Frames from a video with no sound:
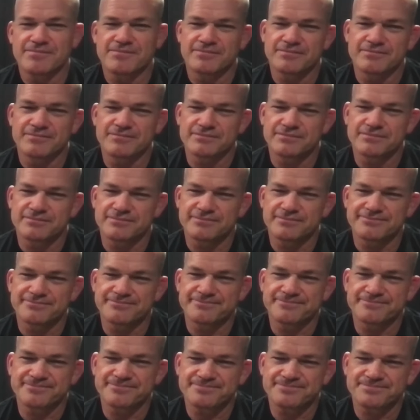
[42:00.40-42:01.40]

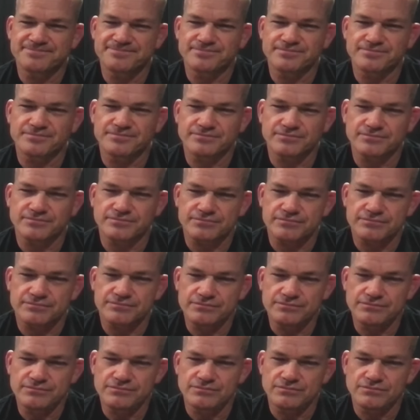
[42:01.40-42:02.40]

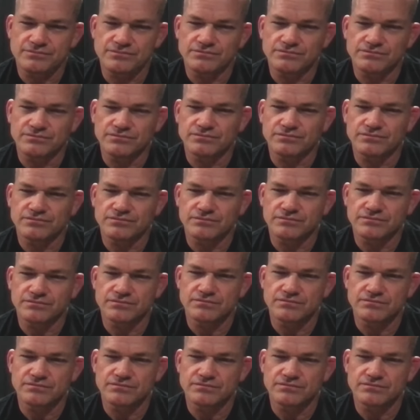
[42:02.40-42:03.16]
[no speech]